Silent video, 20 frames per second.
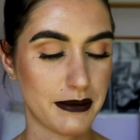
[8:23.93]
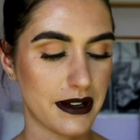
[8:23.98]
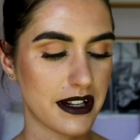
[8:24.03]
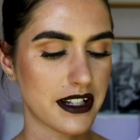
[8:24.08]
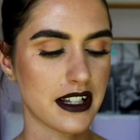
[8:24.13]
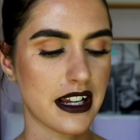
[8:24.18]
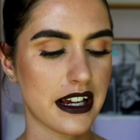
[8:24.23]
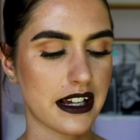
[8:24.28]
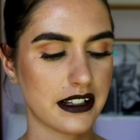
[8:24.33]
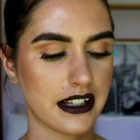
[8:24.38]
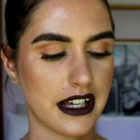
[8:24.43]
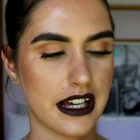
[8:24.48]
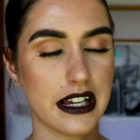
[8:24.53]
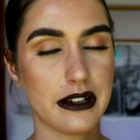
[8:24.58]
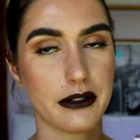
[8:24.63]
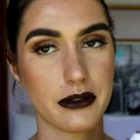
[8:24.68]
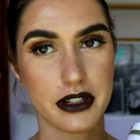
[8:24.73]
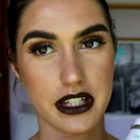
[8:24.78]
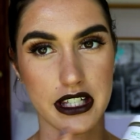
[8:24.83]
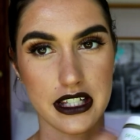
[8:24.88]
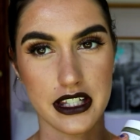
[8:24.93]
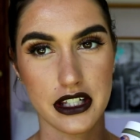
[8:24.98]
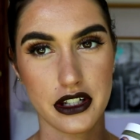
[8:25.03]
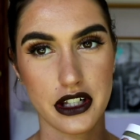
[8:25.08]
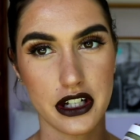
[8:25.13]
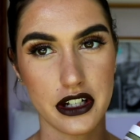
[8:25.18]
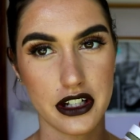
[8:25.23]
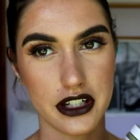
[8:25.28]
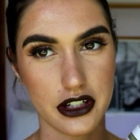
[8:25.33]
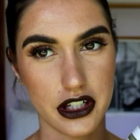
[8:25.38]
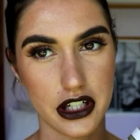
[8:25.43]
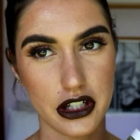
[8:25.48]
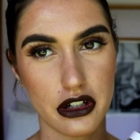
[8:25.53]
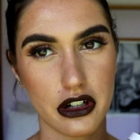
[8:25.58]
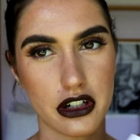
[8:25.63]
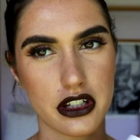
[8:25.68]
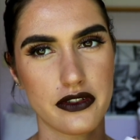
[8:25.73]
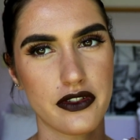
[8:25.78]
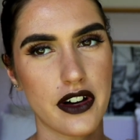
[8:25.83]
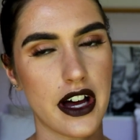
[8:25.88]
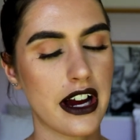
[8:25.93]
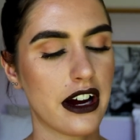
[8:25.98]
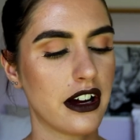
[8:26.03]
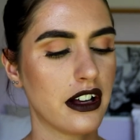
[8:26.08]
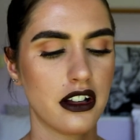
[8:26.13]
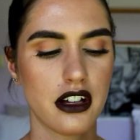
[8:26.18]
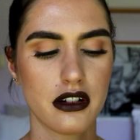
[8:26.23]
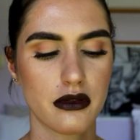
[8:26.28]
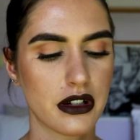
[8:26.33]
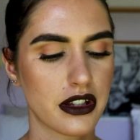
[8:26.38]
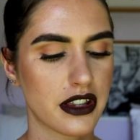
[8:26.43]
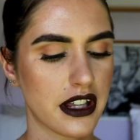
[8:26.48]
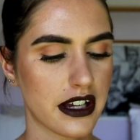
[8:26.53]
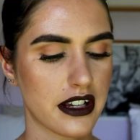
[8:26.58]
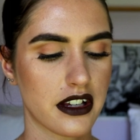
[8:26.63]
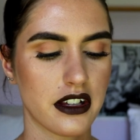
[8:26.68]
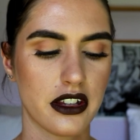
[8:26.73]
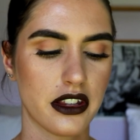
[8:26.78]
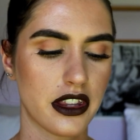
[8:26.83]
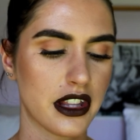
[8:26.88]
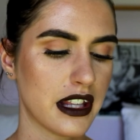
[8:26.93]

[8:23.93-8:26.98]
bentonite clay because it is a detoxifier along with like you know,